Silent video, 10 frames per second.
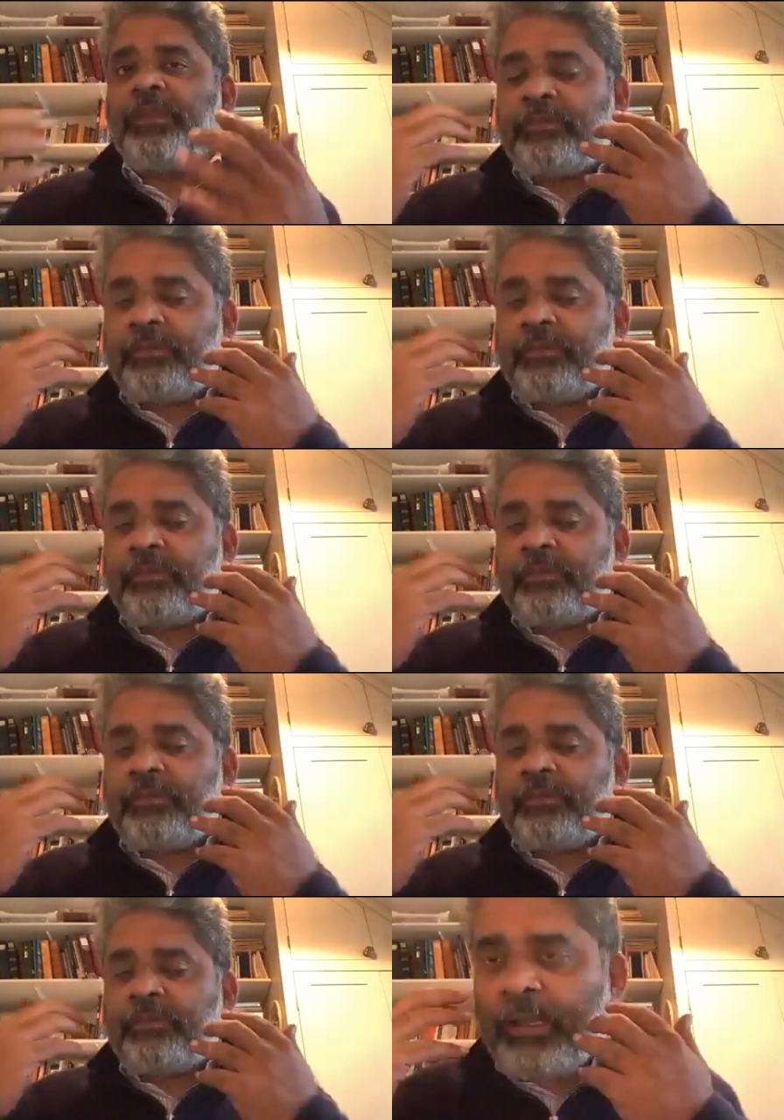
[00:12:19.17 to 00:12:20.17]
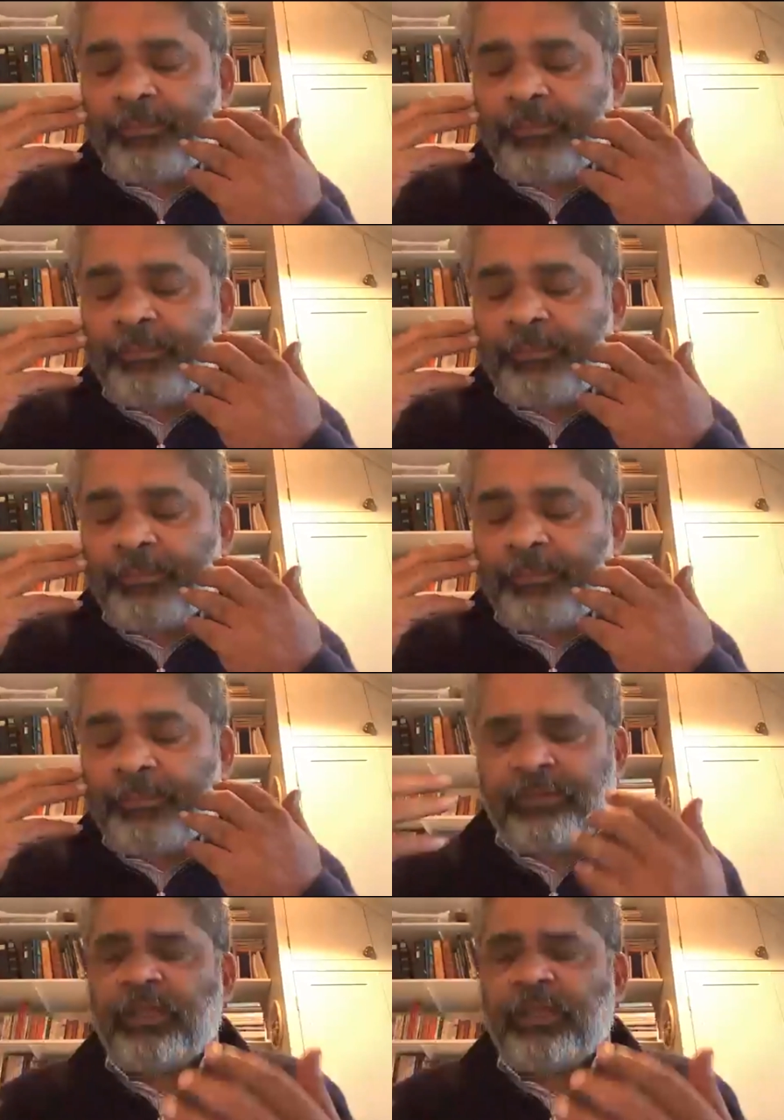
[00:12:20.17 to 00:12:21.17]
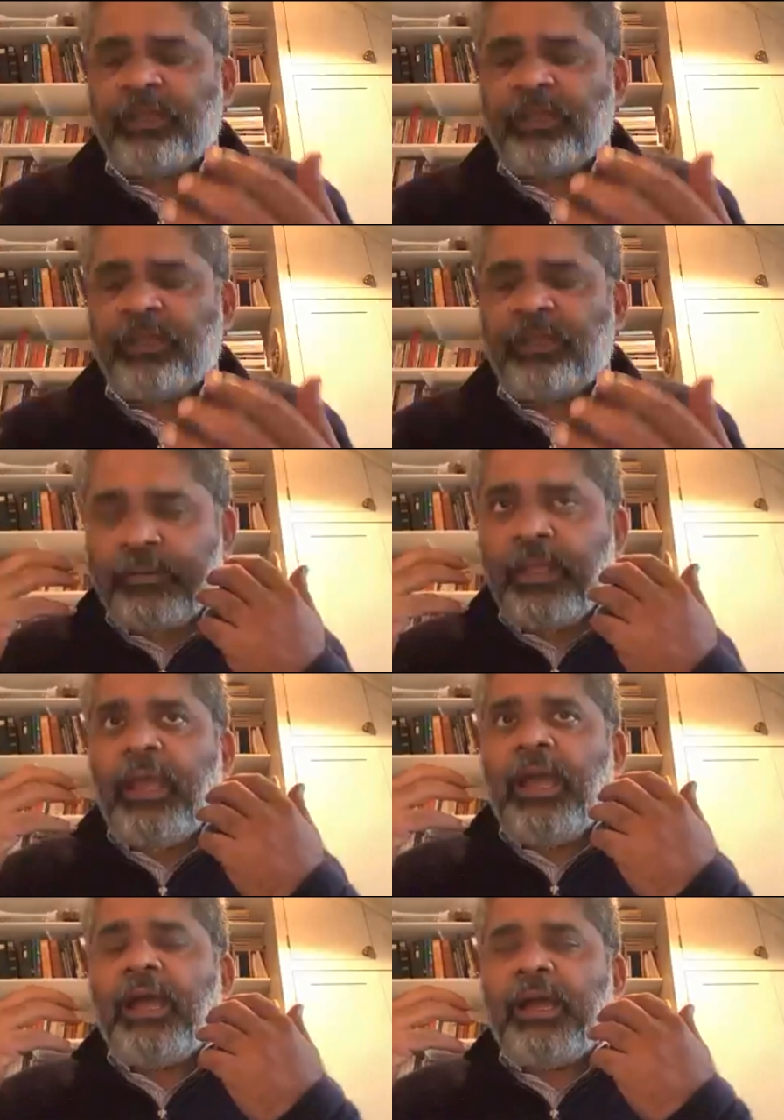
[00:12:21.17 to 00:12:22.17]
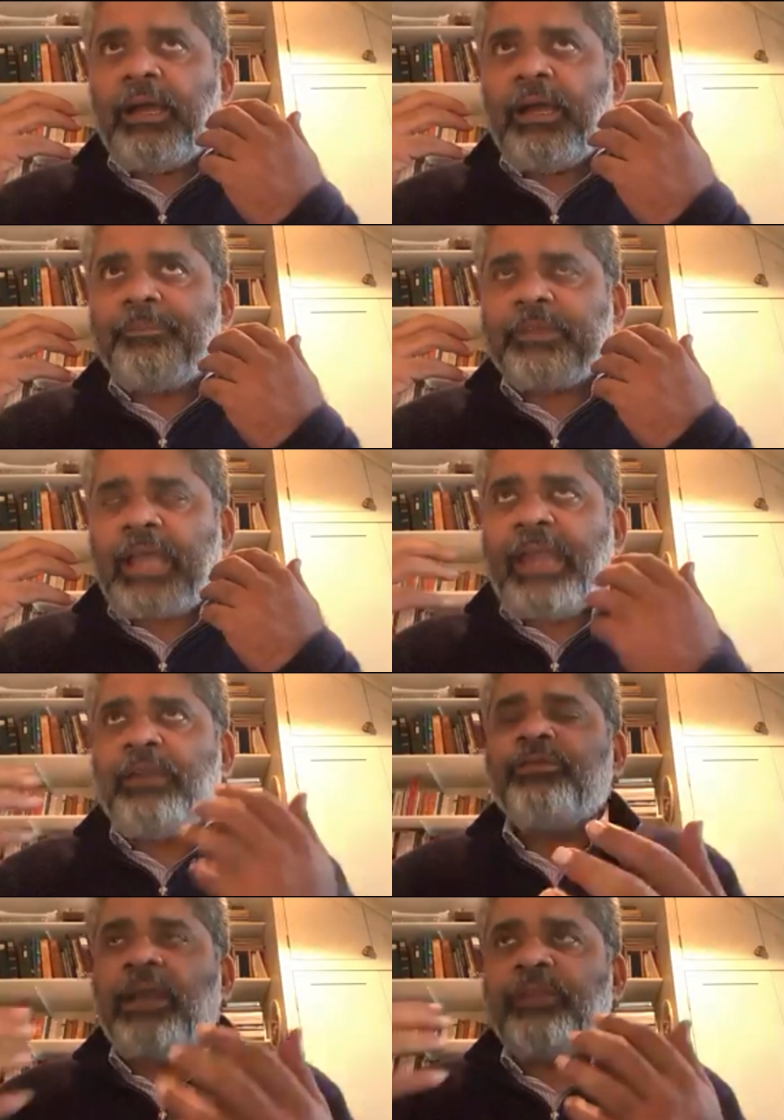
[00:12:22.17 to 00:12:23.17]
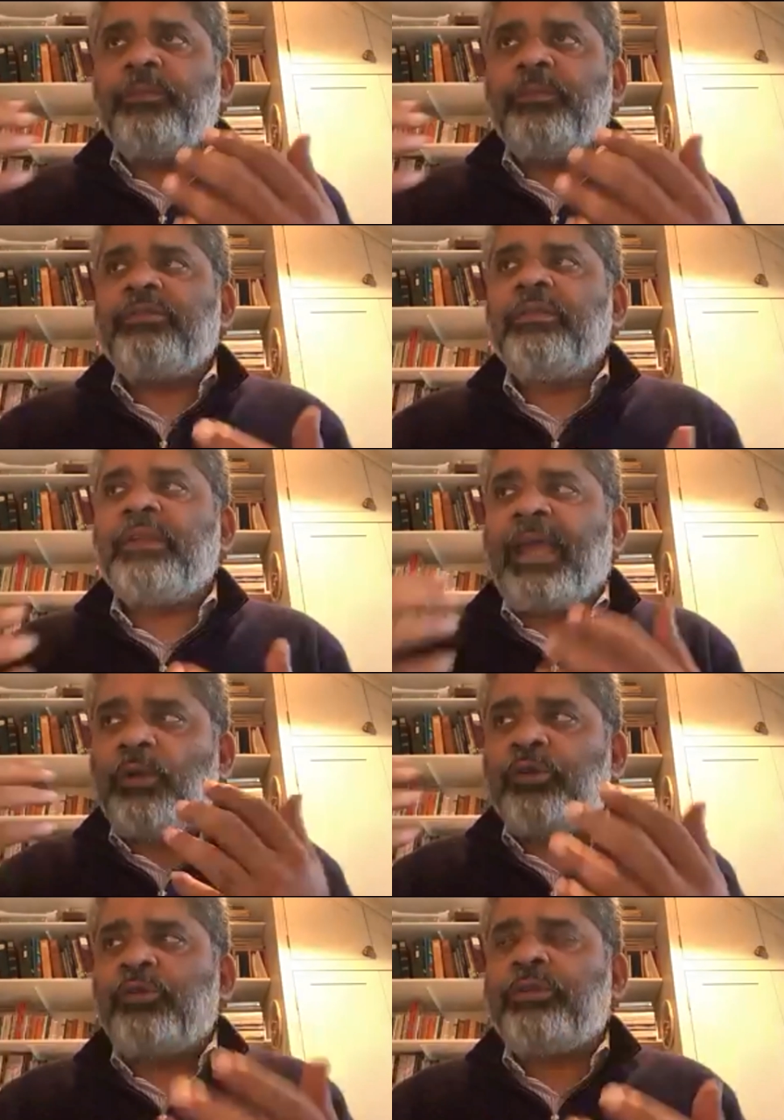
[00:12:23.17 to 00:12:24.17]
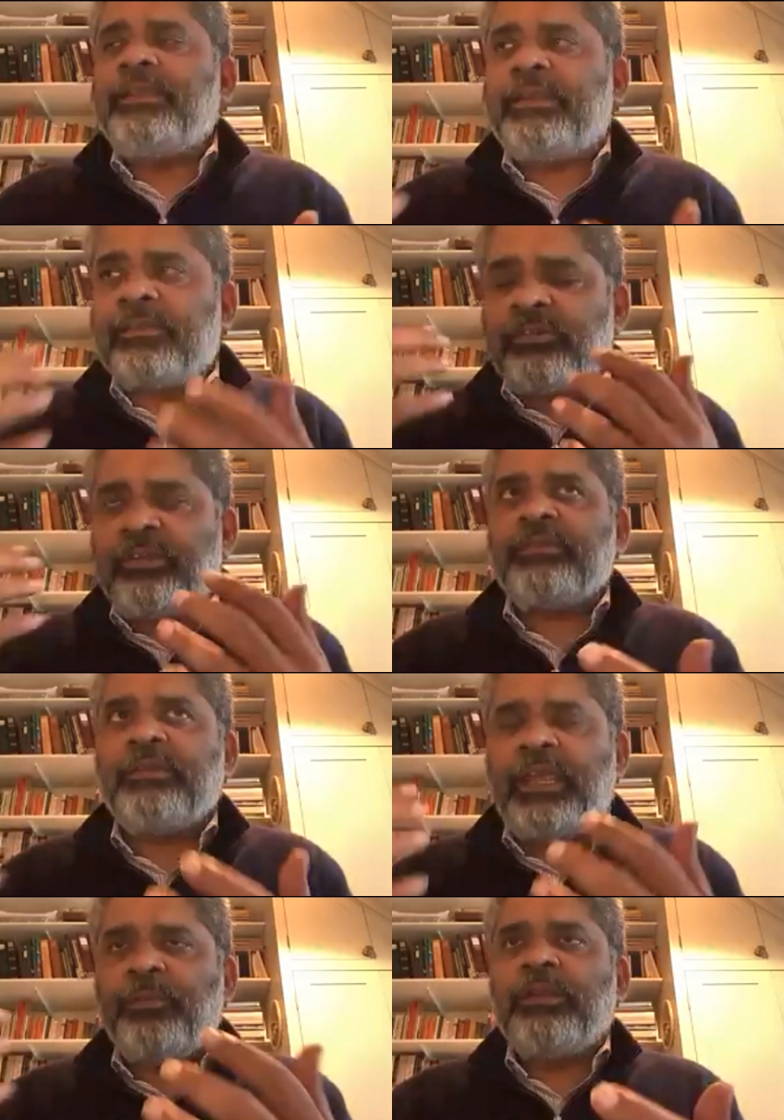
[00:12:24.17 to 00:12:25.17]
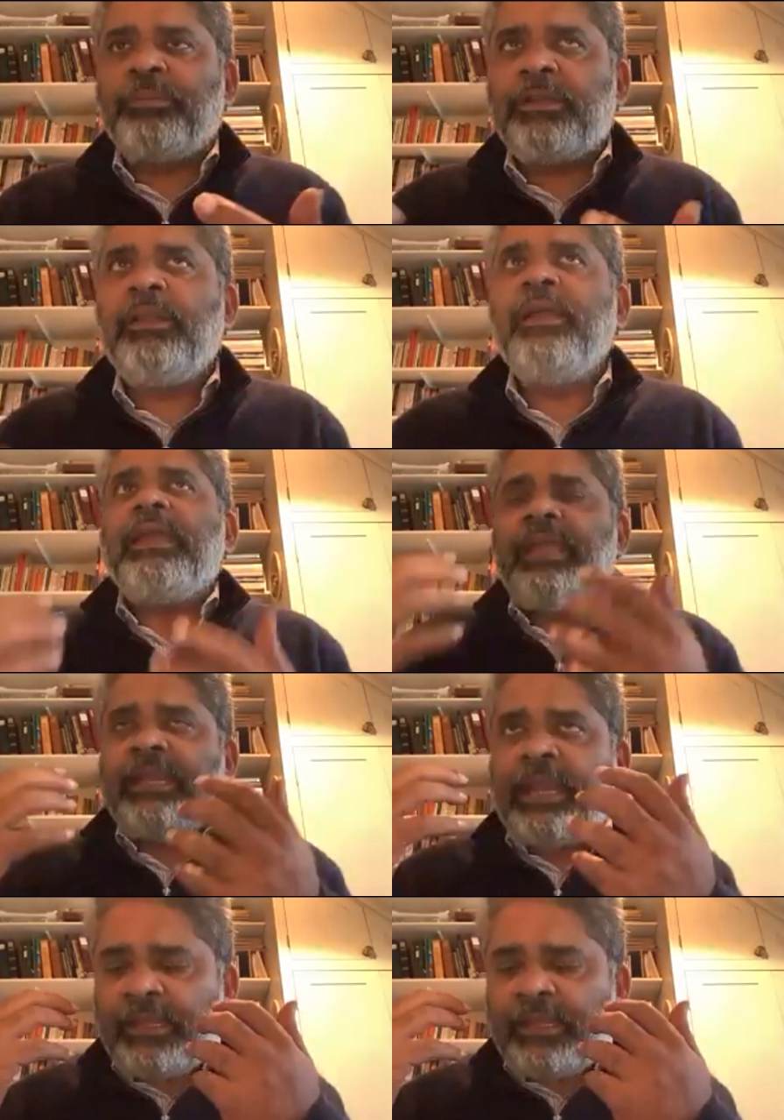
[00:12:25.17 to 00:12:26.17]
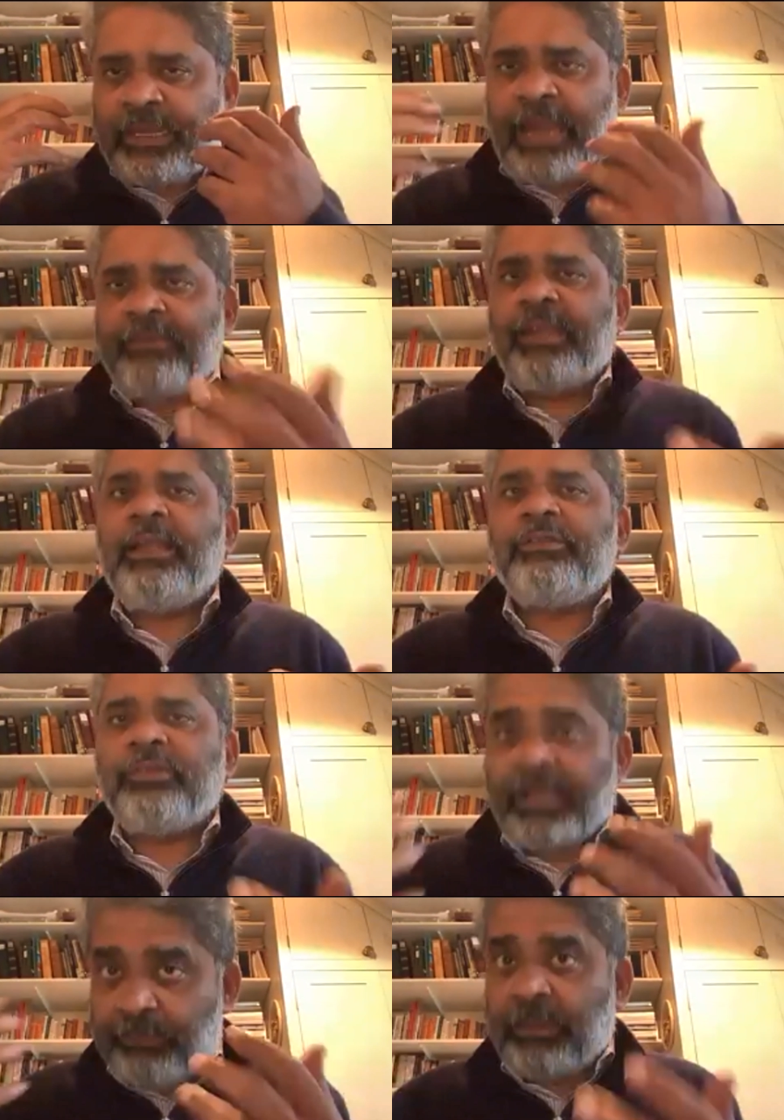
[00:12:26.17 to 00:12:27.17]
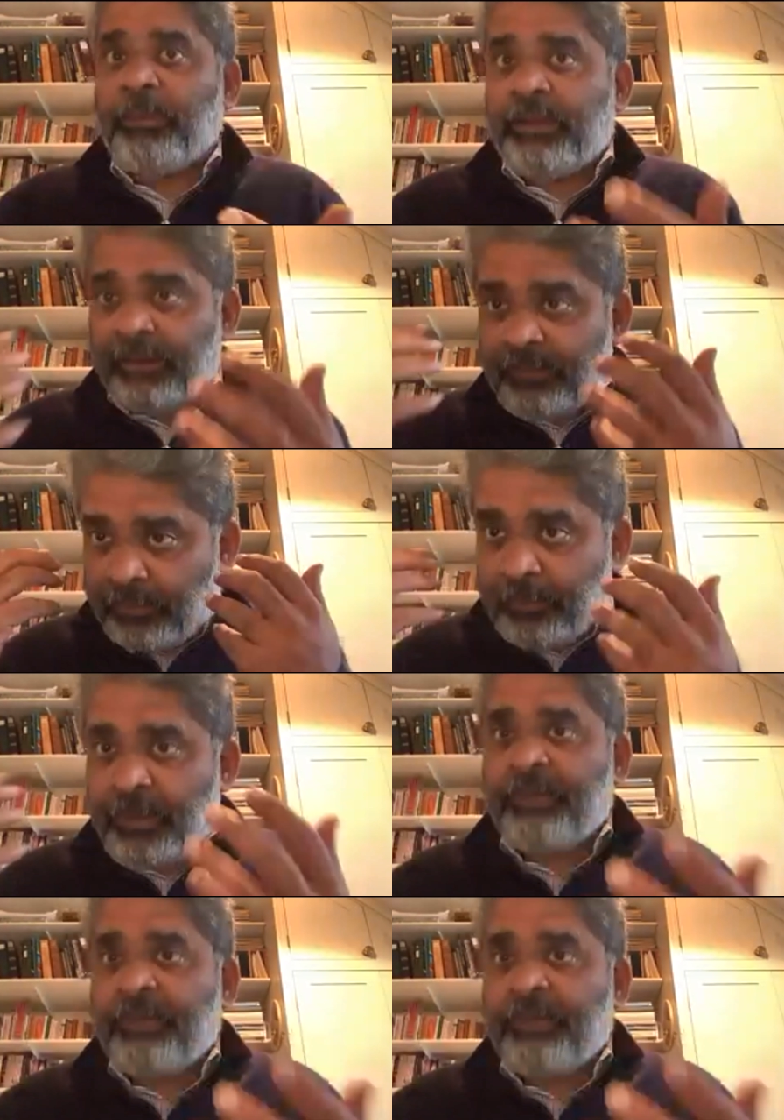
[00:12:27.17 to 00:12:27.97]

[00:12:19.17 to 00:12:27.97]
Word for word: zero, um, net, net zero emission uh, kind of transformation that I want to see, that is just and equitable in areas like agriculture, I keep repeating them, the built